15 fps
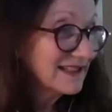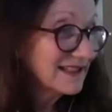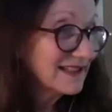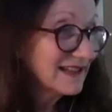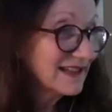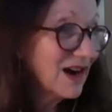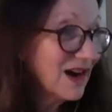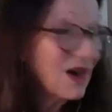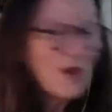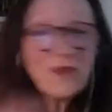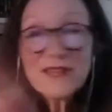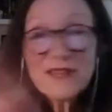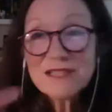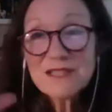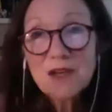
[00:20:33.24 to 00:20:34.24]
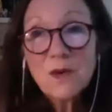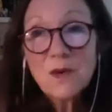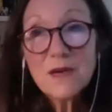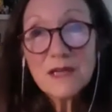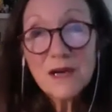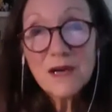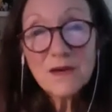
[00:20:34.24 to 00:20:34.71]
all that's
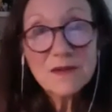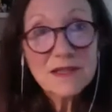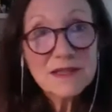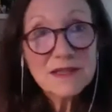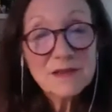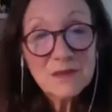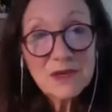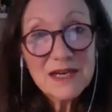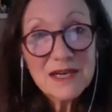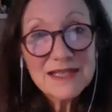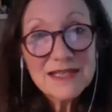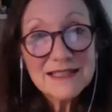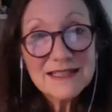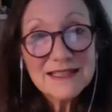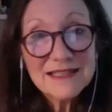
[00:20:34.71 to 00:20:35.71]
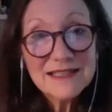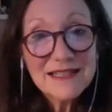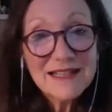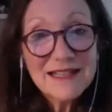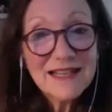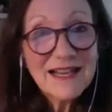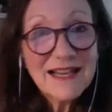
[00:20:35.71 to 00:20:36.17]
going on in the present.
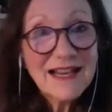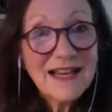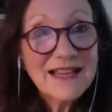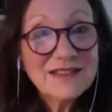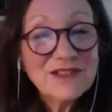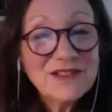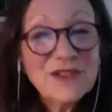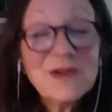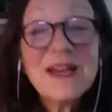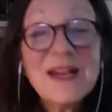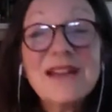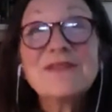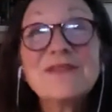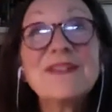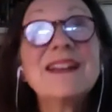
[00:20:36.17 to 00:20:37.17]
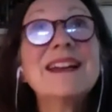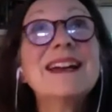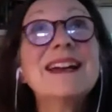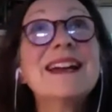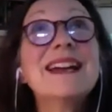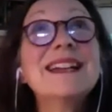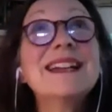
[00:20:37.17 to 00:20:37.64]
You have
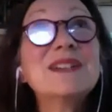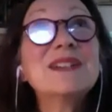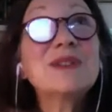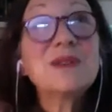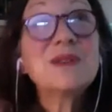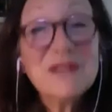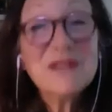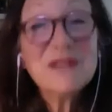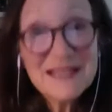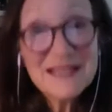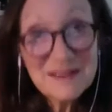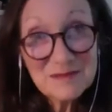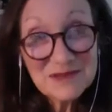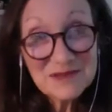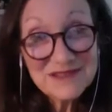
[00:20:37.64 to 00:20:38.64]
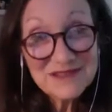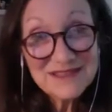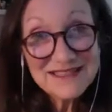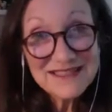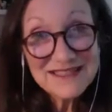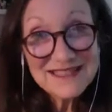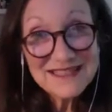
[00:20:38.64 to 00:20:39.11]
an incredible
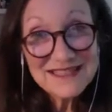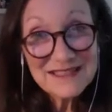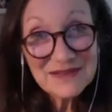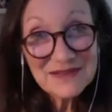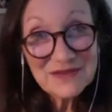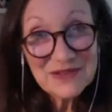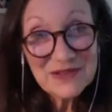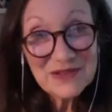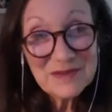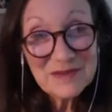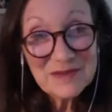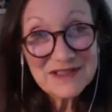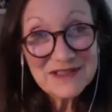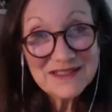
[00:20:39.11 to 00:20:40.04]
sense of humor.